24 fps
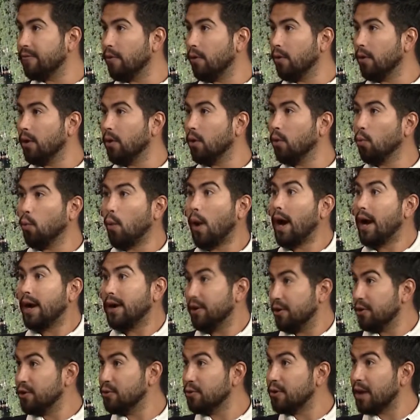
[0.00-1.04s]
Or, or why
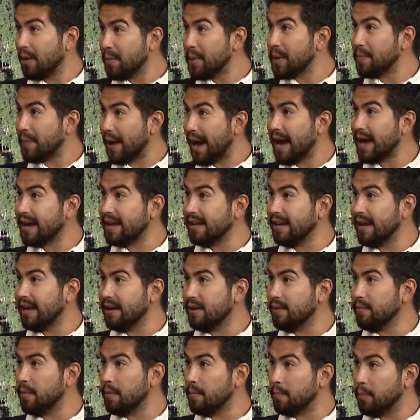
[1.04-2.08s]
are you coming back and,
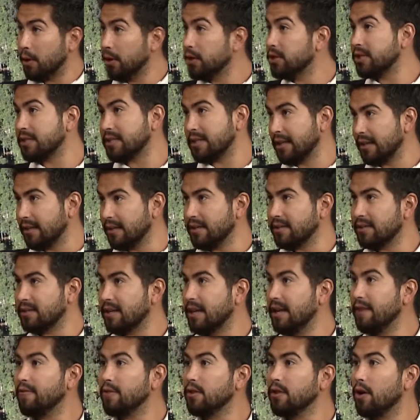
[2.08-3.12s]
and, and purchasing this?
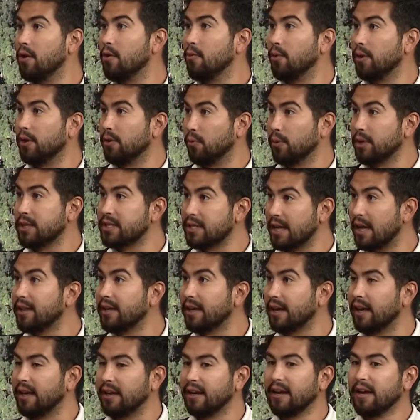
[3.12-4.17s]
Even though we're, right. we're
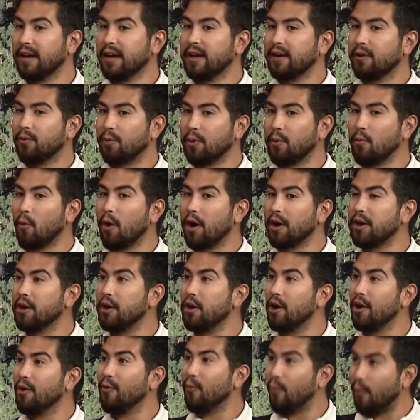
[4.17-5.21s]
selling it, we want to
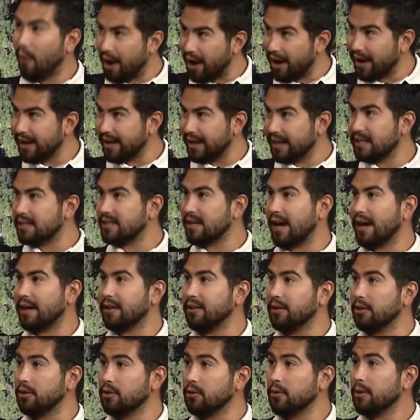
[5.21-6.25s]
know why
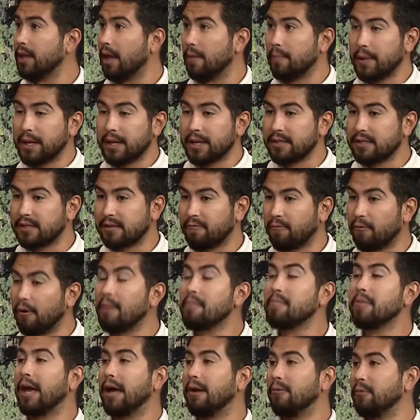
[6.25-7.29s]
exactly you're doing that because
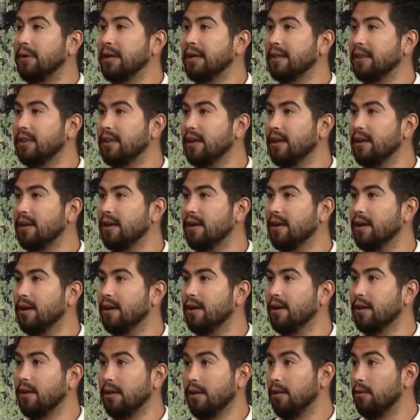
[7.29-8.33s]
from that we can then
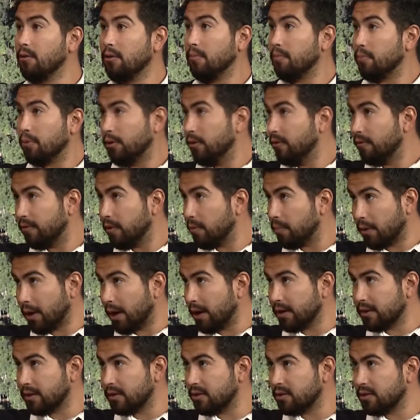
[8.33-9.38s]
uh, either improve the
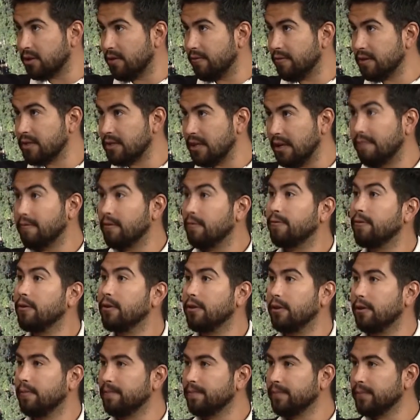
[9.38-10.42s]
product or service even
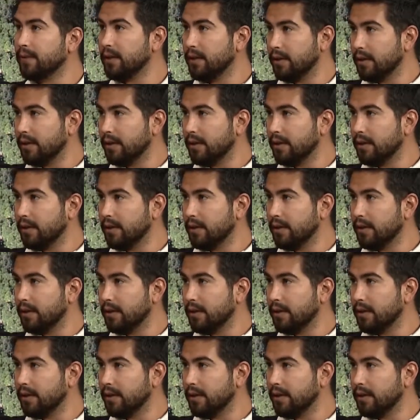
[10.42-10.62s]
further. Right.